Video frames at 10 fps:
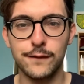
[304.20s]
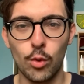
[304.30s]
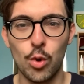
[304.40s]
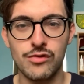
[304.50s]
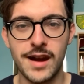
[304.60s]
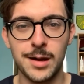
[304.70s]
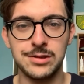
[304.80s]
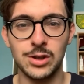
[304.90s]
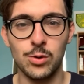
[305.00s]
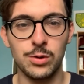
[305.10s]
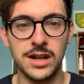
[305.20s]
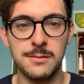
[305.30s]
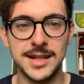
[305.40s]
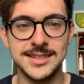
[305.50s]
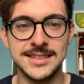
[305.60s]
four rounds are all going to
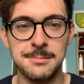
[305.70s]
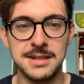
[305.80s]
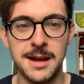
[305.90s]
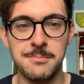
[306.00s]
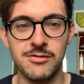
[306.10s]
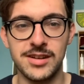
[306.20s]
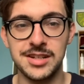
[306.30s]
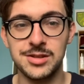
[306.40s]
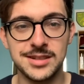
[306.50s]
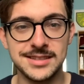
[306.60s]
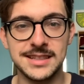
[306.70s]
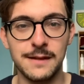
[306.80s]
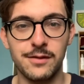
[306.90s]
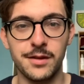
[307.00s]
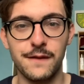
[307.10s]
be in September. And as you can see
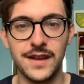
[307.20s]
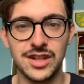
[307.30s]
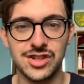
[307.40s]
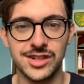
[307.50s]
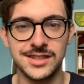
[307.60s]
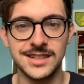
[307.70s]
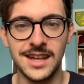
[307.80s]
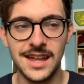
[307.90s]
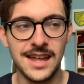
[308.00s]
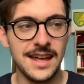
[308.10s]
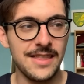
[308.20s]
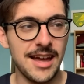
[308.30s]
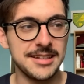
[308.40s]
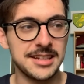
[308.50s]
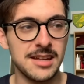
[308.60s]
from the fixtures,
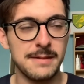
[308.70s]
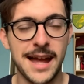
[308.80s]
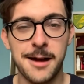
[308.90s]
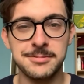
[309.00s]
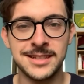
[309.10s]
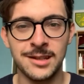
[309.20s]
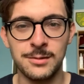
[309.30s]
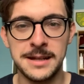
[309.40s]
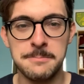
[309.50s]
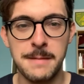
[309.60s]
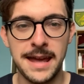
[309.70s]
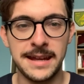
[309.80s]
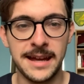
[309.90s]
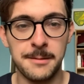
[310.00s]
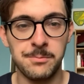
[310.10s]
that is going to be absolutely
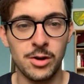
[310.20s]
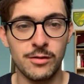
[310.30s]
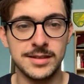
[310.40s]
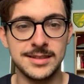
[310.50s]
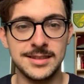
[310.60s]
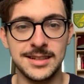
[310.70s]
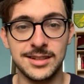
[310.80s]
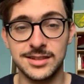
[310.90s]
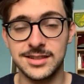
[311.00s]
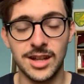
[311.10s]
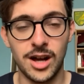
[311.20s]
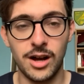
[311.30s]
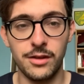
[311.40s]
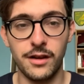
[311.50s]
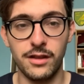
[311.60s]
mayhem. Norwich City could start
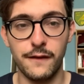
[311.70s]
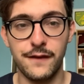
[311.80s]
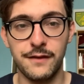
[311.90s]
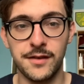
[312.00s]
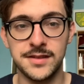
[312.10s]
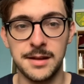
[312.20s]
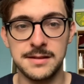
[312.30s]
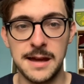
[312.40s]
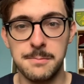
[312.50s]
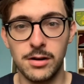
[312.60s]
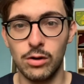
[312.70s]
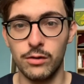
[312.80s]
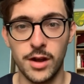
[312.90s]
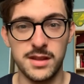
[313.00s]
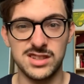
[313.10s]
on, on the fifth of September,
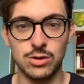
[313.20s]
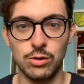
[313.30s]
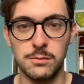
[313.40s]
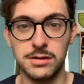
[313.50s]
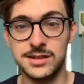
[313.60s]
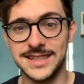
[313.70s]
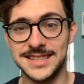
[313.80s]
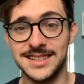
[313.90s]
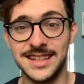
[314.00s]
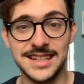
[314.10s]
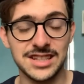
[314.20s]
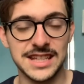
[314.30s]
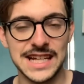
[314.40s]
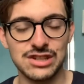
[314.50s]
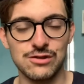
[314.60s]
although there's talk, because that's in the
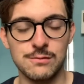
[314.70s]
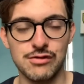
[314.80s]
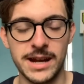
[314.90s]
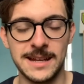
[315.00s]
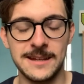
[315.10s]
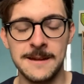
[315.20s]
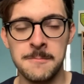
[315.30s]
international break,